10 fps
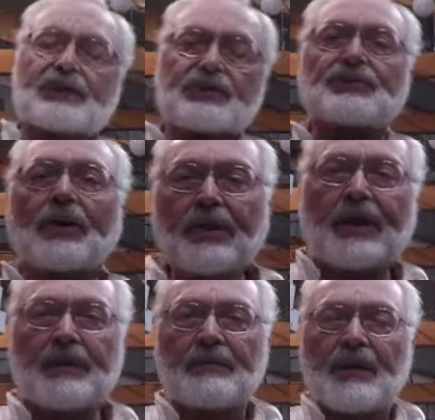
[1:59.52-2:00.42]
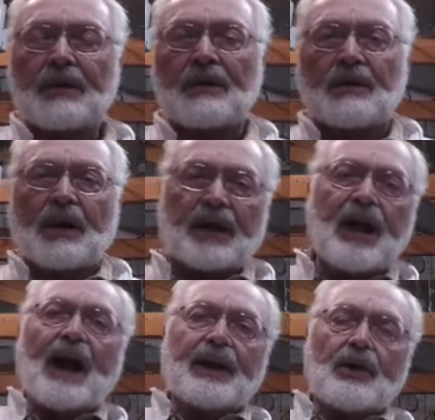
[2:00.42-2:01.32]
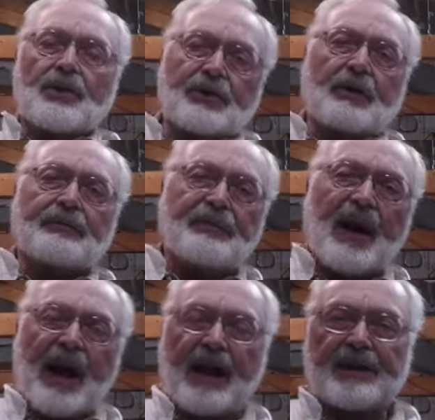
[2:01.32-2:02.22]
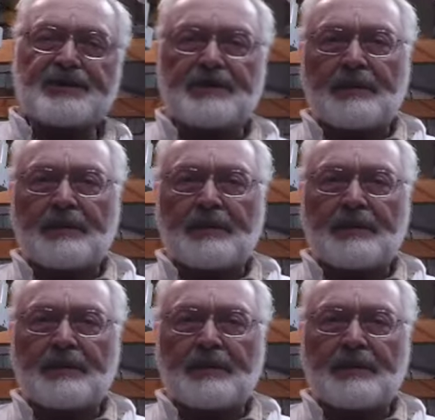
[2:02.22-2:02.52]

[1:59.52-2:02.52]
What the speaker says: to turning a coyote or a fox,